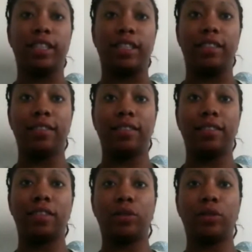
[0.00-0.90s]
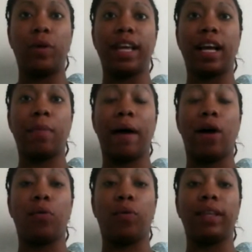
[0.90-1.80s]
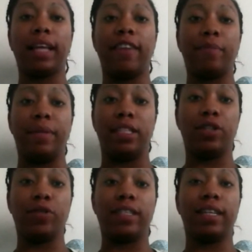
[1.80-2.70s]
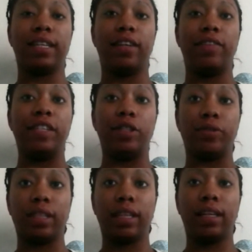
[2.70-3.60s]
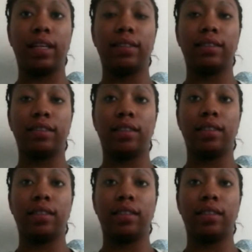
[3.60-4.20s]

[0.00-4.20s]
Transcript: our intention, we think about what life means to us individually.